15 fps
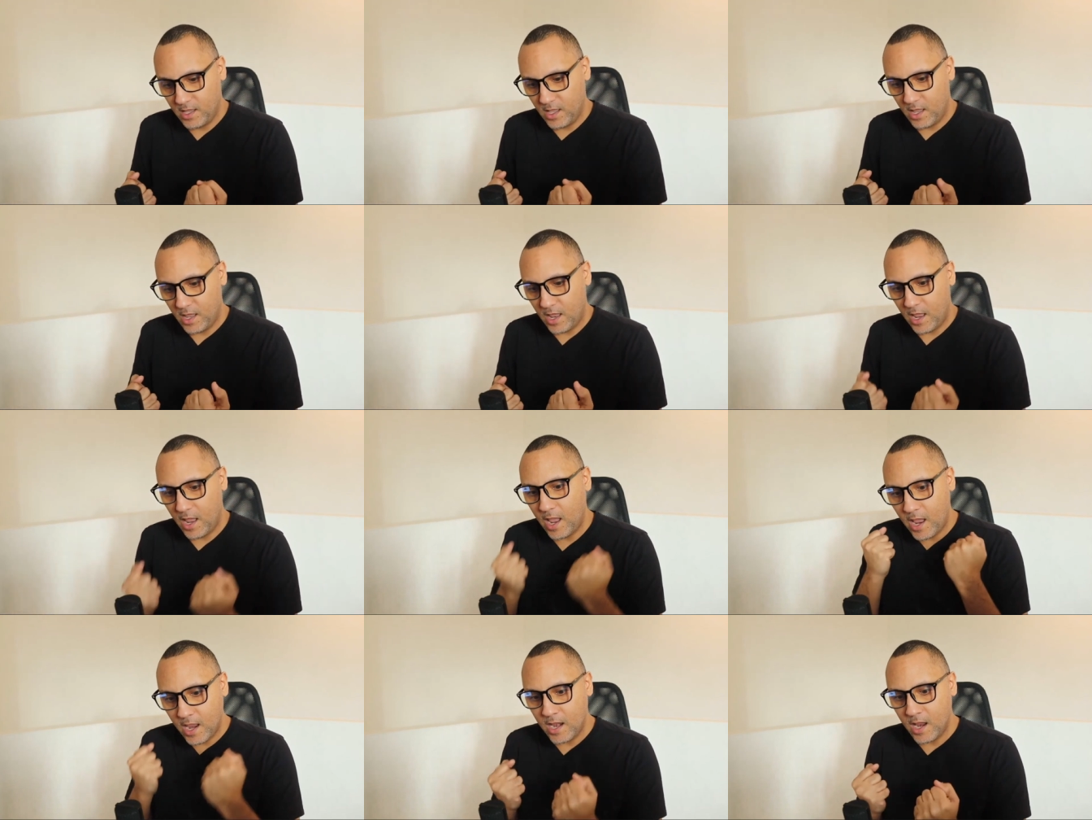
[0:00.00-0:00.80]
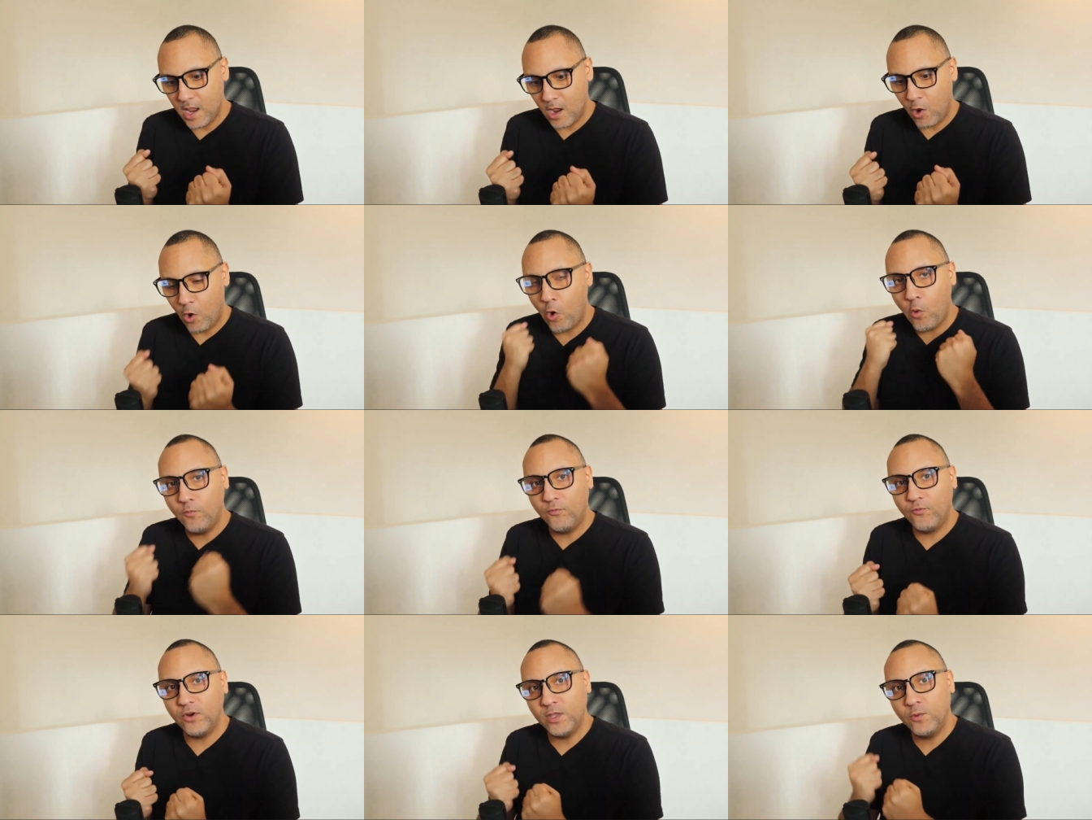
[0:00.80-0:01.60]
and
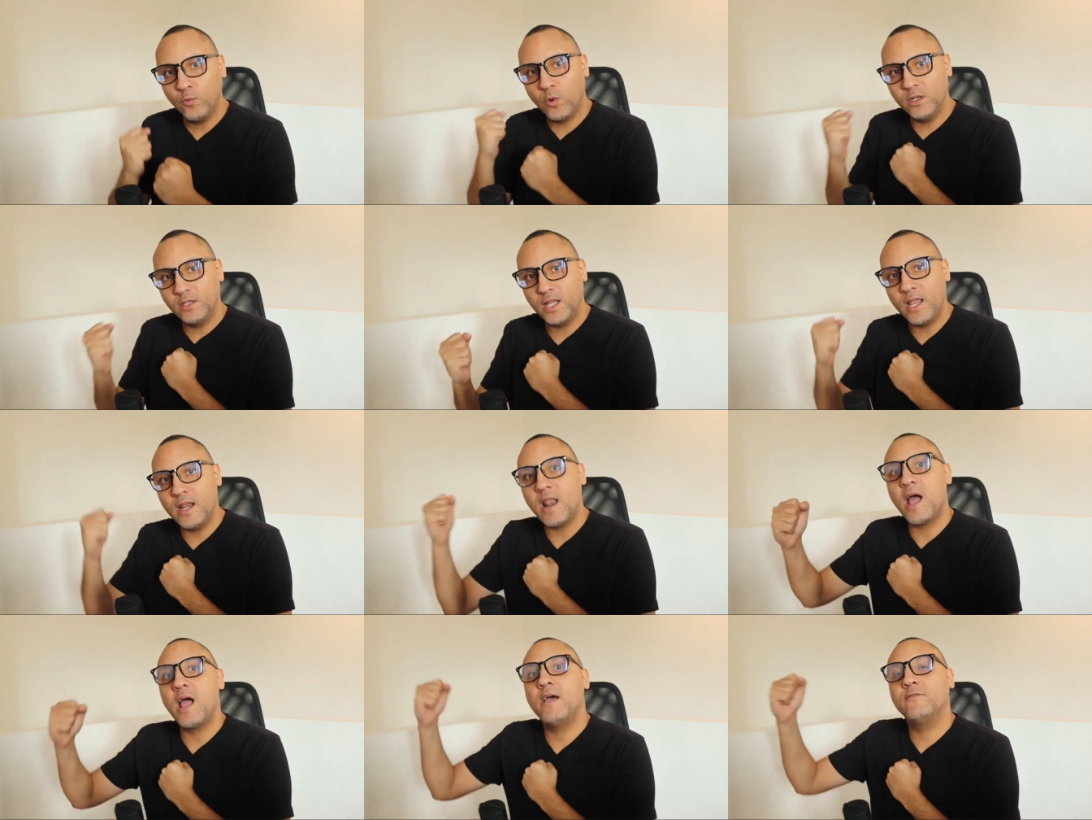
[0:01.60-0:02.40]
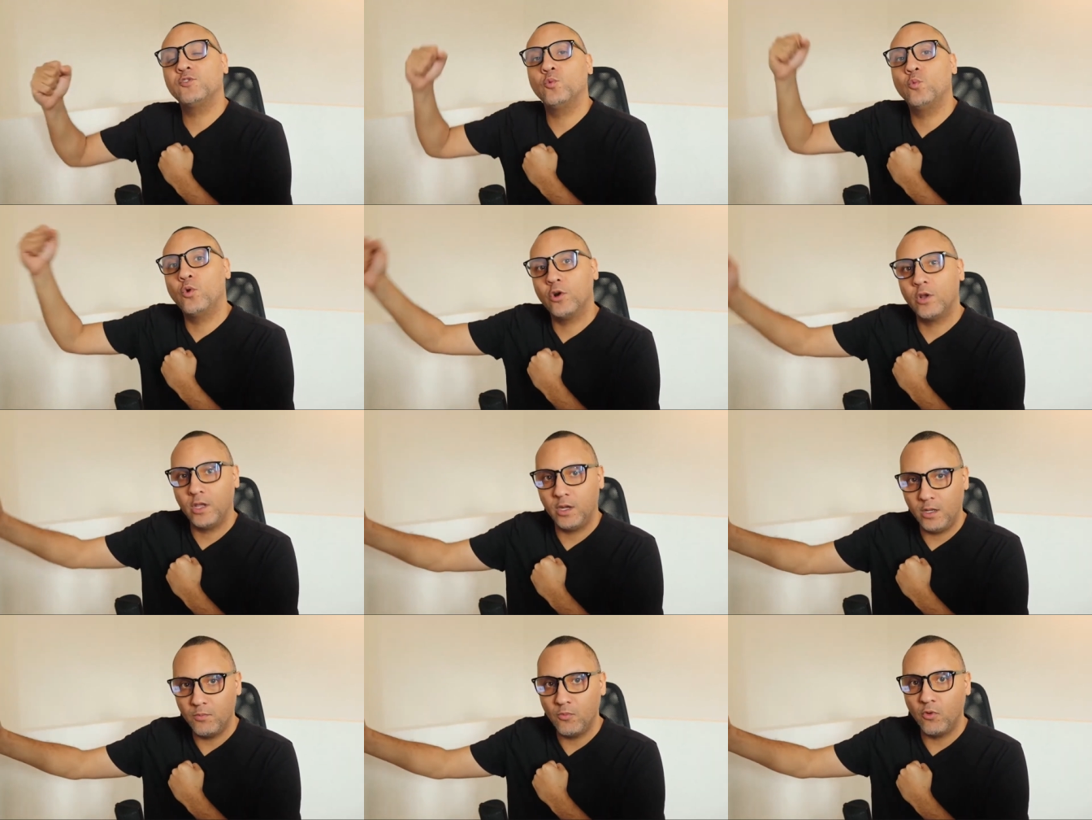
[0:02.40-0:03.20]
hopefully one day not have to work
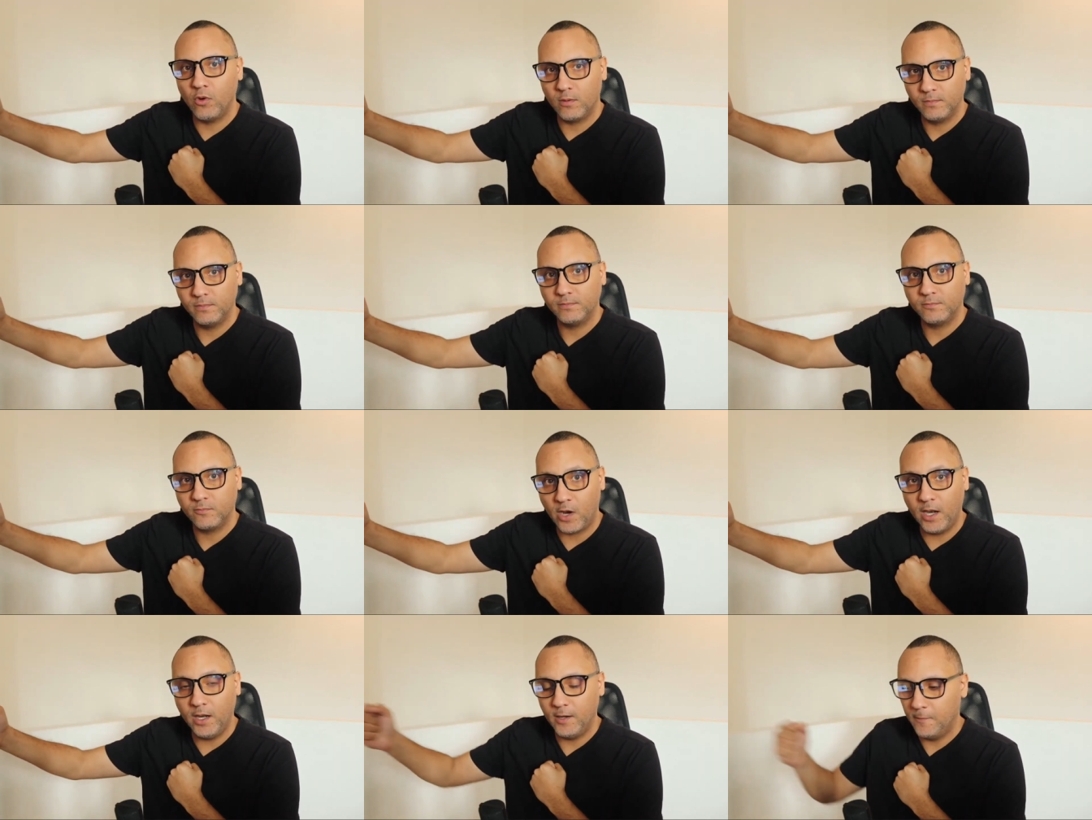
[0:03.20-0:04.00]
anymore, right?